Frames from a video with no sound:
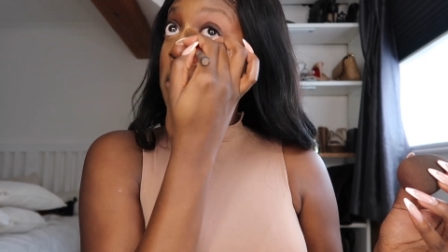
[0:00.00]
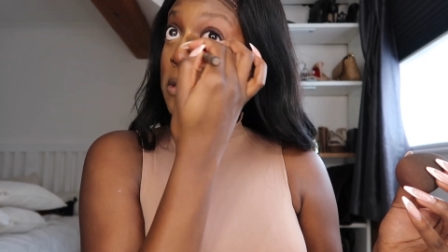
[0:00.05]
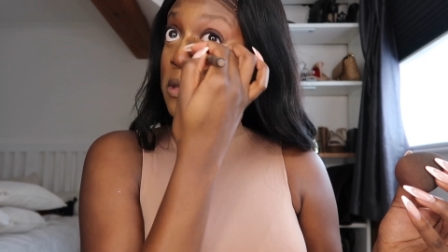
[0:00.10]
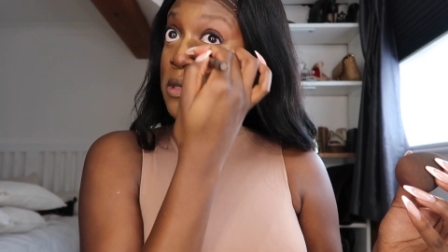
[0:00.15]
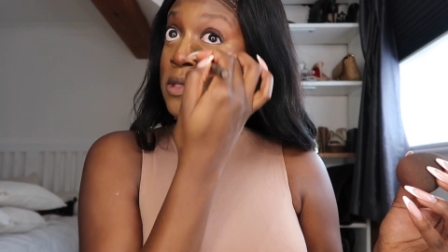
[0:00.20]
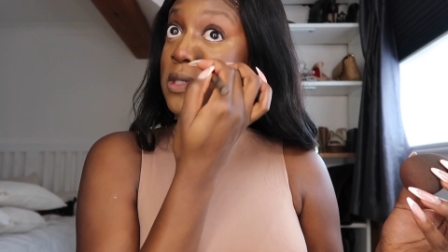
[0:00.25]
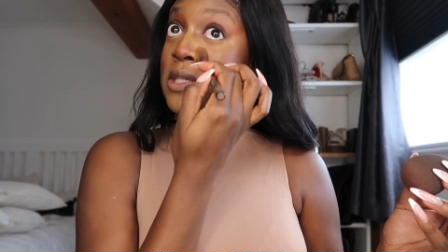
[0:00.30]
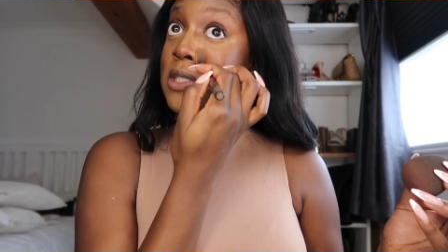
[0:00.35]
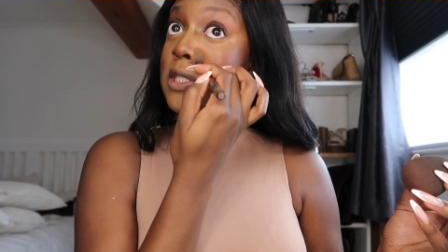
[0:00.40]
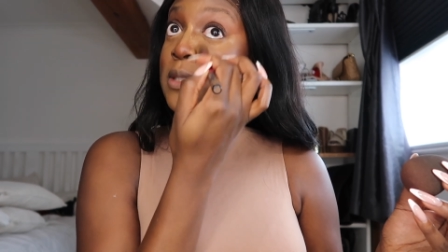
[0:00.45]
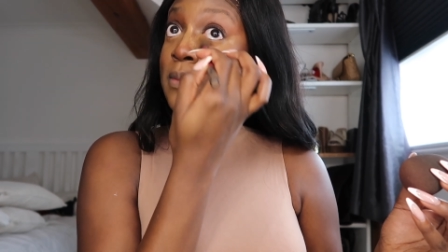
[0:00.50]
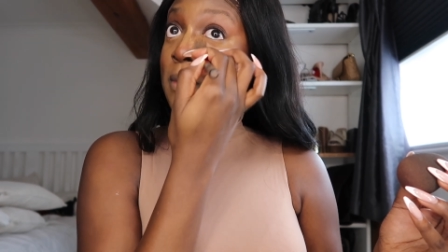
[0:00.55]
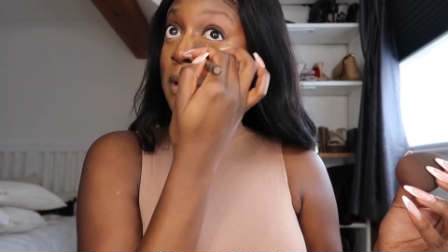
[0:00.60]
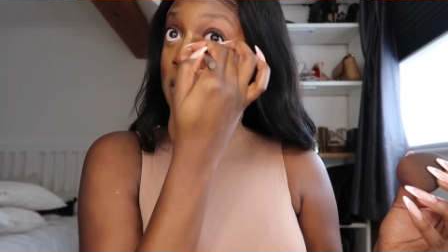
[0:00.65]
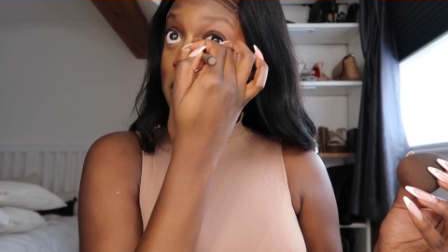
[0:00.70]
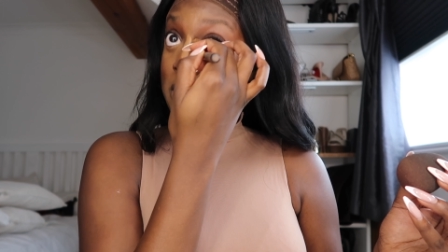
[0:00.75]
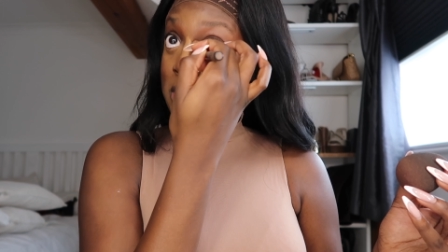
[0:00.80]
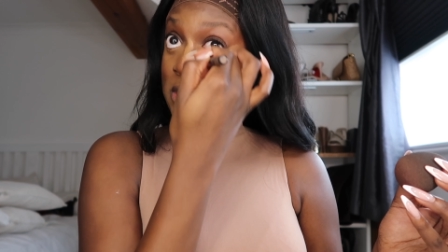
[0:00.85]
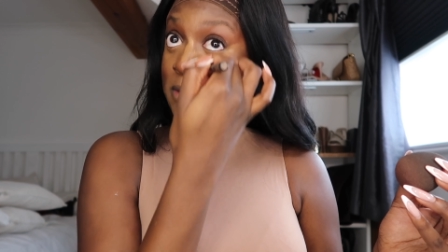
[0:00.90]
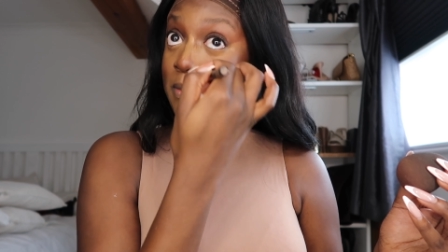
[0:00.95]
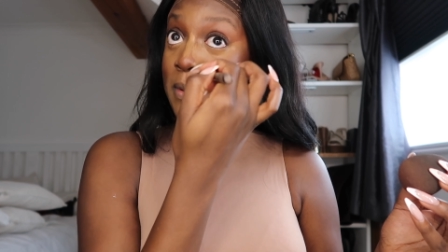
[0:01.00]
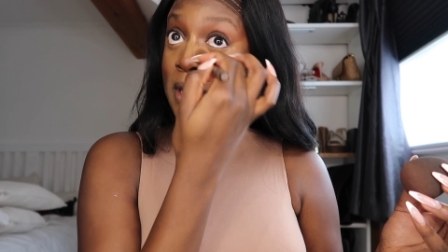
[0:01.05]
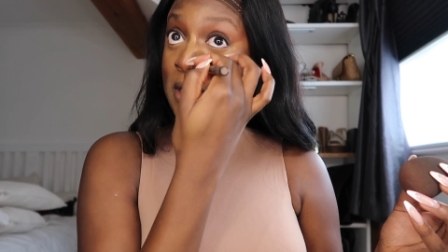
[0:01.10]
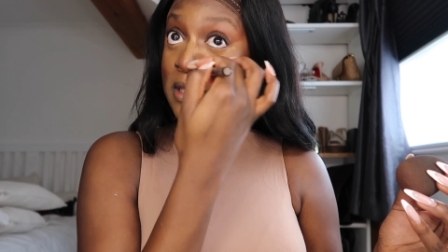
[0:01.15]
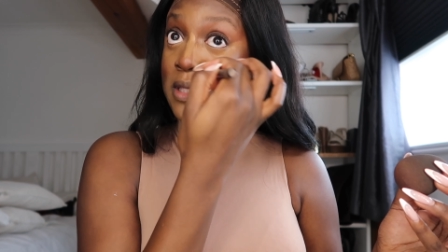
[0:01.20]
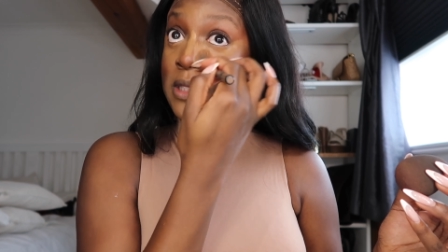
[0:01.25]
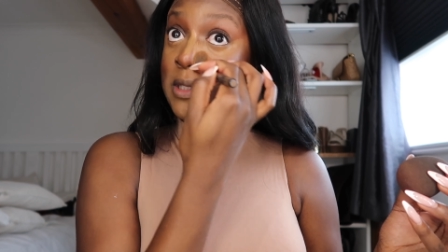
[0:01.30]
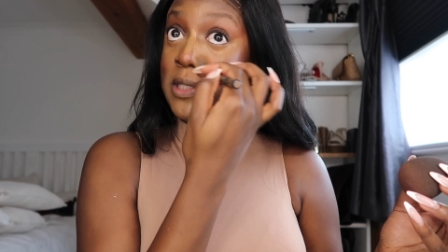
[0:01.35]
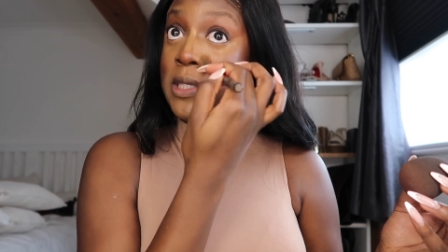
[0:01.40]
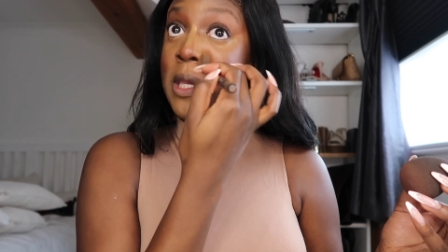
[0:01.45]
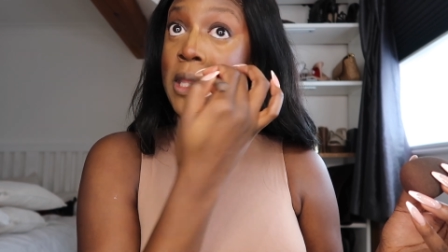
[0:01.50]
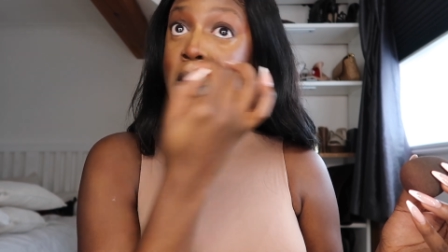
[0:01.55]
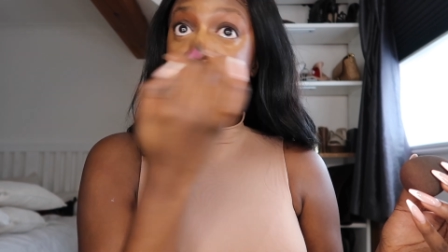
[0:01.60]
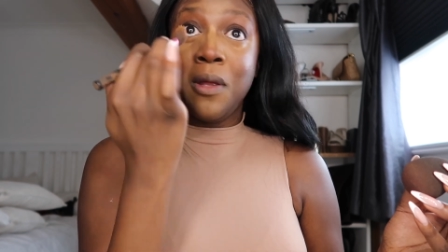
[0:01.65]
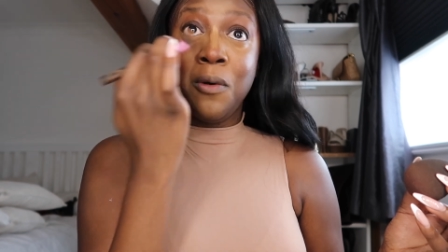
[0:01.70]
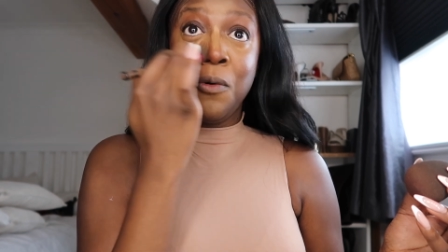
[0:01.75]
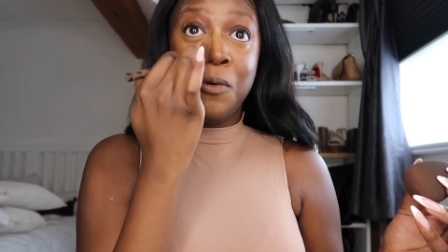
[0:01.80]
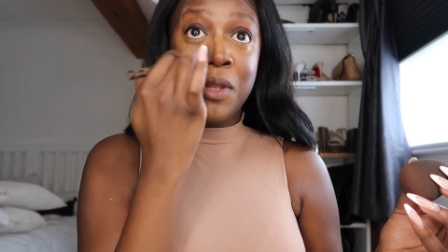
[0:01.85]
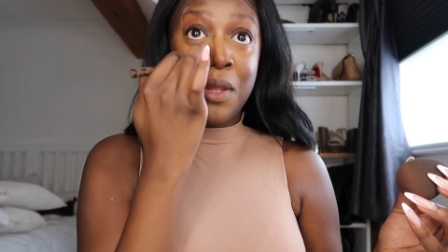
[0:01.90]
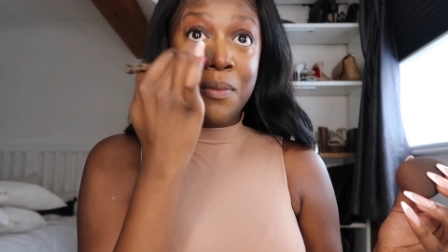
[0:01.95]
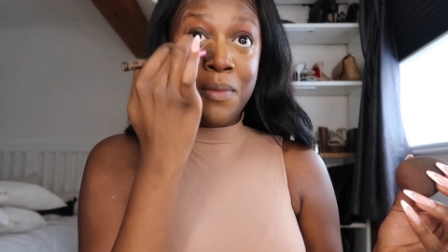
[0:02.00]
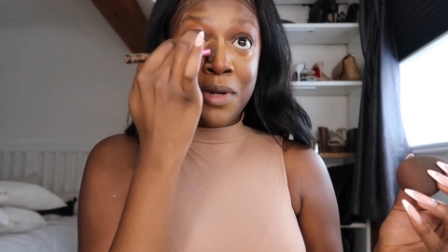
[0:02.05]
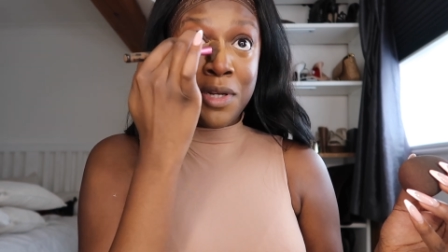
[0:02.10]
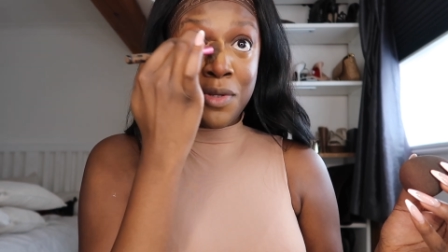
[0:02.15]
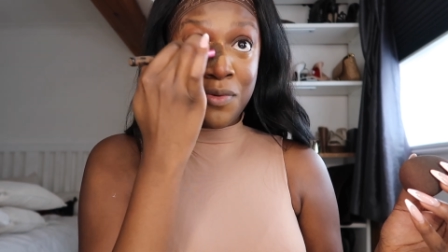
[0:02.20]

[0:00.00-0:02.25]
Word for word: is it smart to spend all that money